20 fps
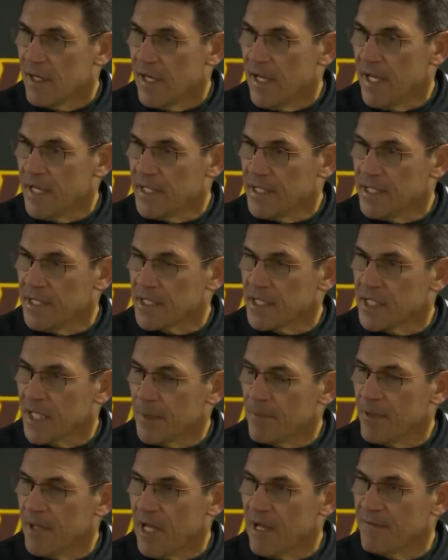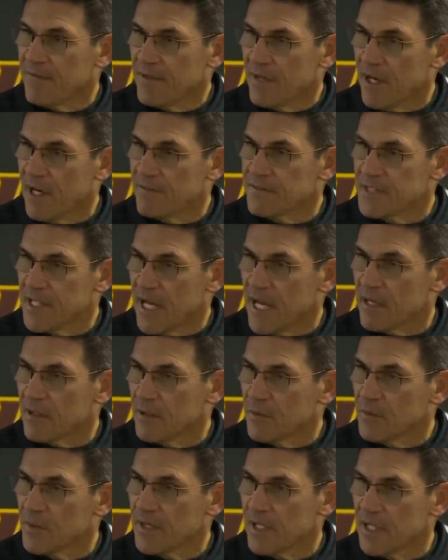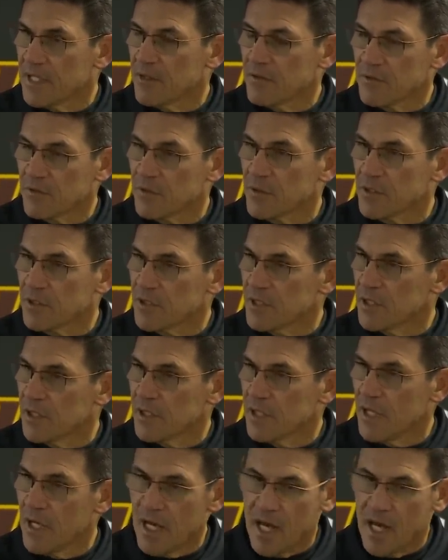and he hit a couple off off tackle, and we thought that was really good.